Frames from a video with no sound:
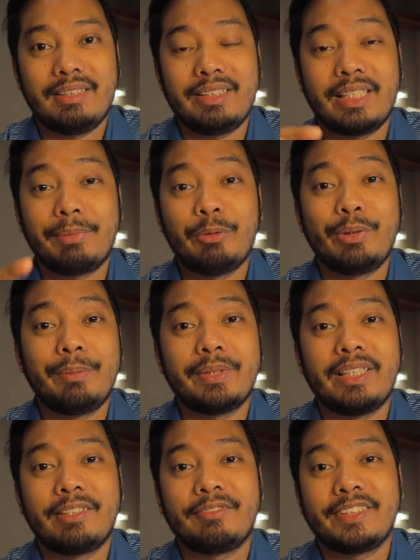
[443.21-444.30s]
Check my
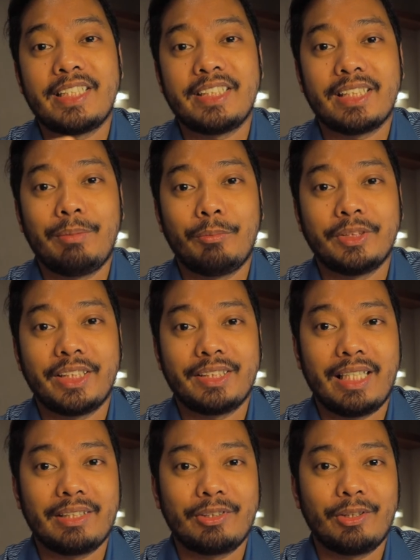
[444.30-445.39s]
website at
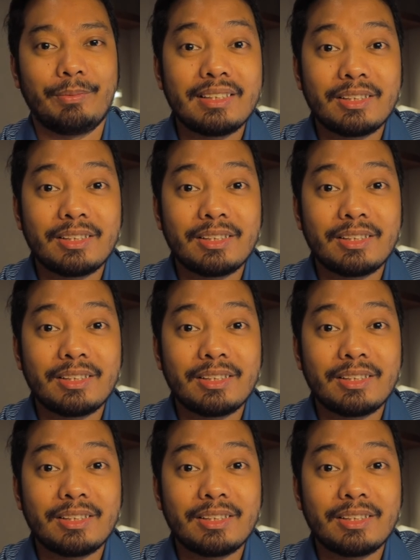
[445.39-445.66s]
francisalmores.com.